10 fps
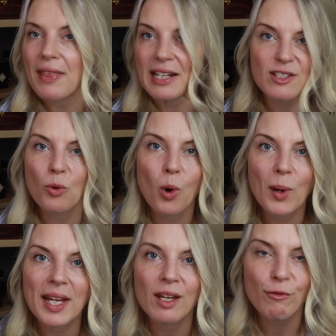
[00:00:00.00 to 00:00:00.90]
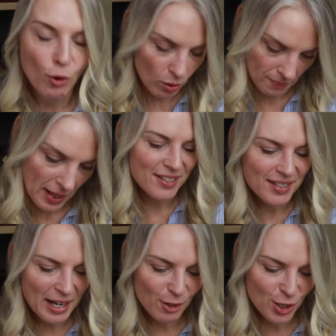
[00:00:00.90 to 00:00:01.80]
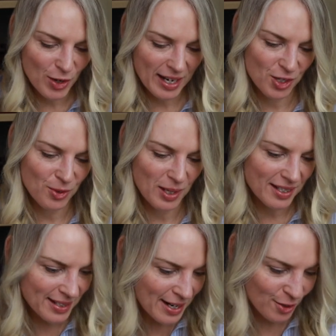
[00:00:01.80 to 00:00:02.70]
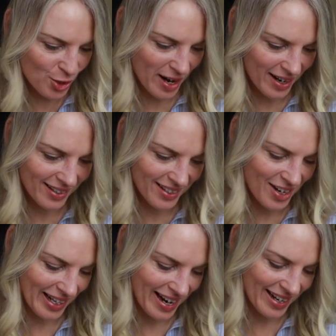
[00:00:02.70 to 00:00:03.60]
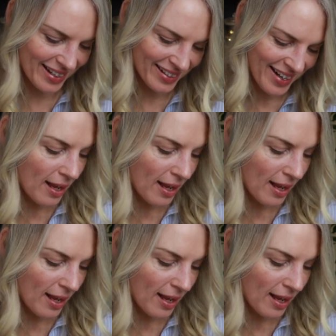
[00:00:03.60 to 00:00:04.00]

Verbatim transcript: that's not what we're here for. Stay on track, Cherie, stay on track. Okay.